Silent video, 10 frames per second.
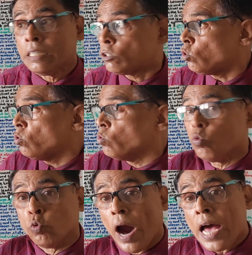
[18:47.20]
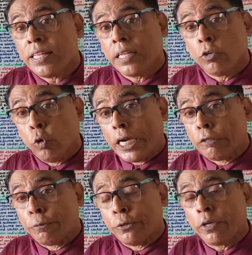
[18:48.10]
to watch the
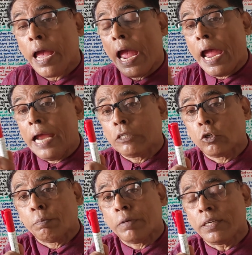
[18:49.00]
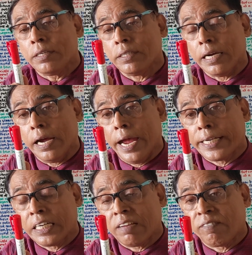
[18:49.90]
whiteboard and to me
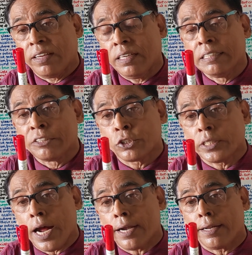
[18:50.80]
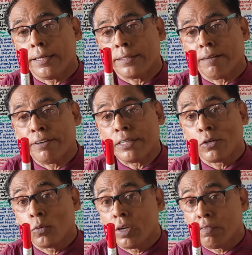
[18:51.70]
attentively so that the
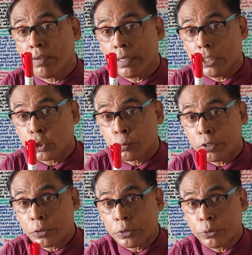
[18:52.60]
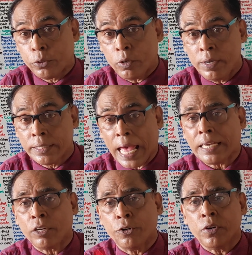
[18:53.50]
video will be useful to you.
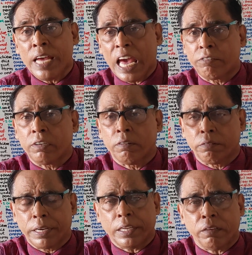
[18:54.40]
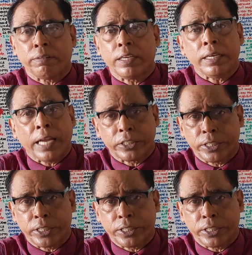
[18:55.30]
Thank you. Have a very, very nice